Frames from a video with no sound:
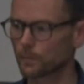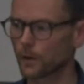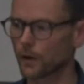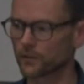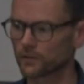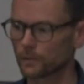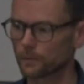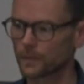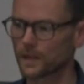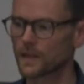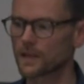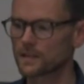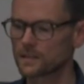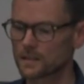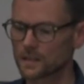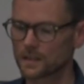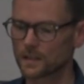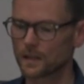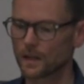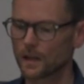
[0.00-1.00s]

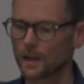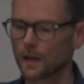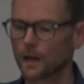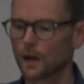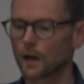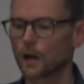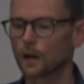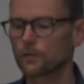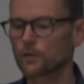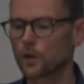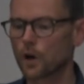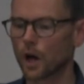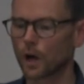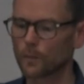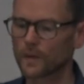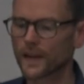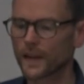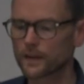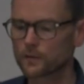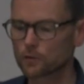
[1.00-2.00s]
possibility of the
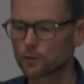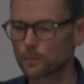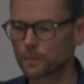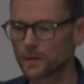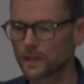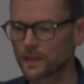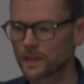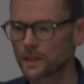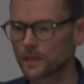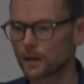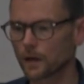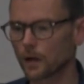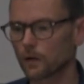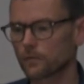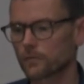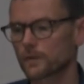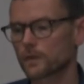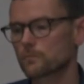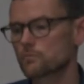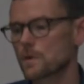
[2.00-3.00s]
coming into being
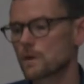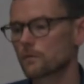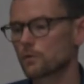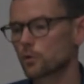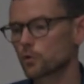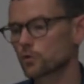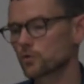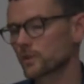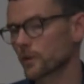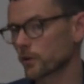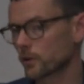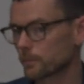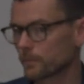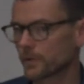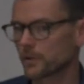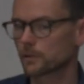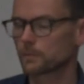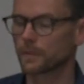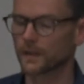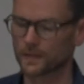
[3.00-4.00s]
of a revolutionary
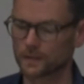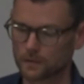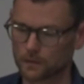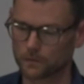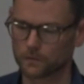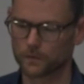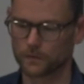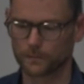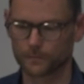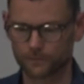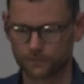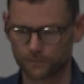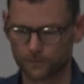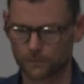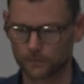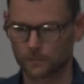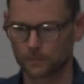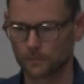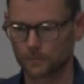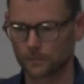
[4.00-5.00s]
perspective.
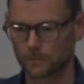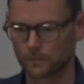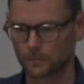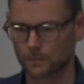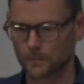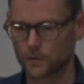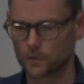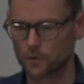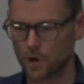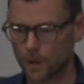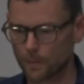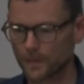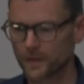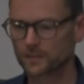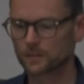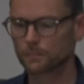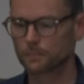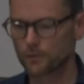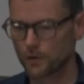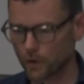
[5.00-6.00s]
Trump
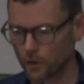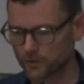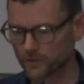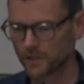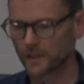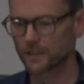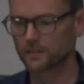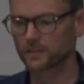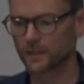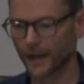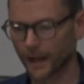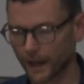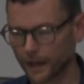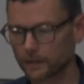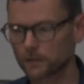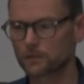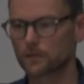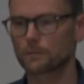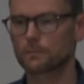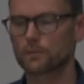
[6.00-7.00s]
is a protest
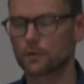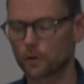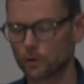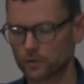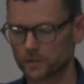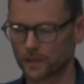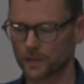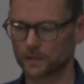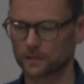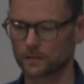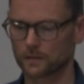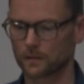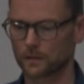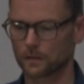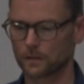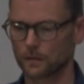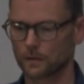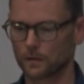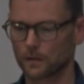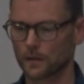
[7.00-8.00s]
against the protest,
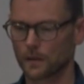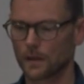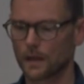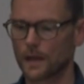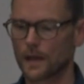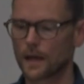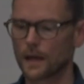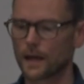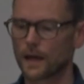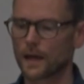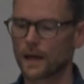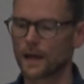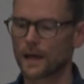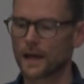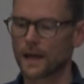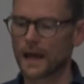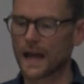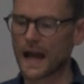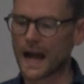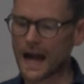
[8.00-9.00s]

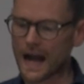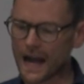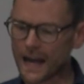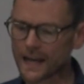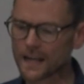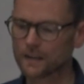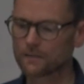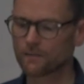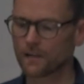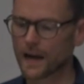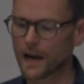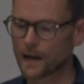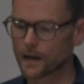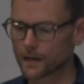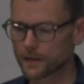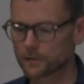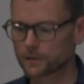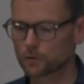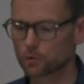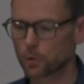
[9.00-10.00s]
a highly
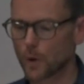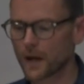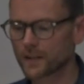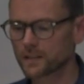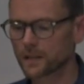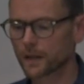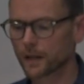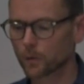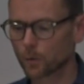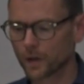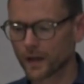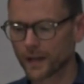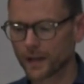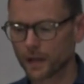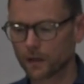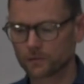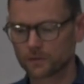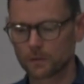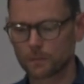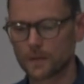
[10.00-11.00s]
violent swatting away
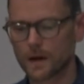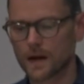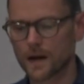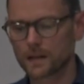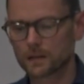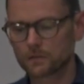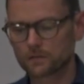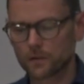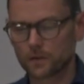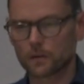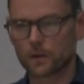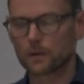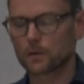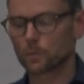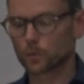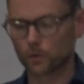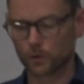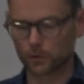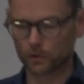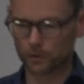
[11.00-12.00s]
of demands for another
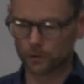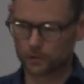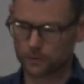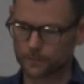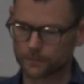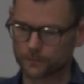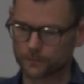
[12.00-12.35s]
world.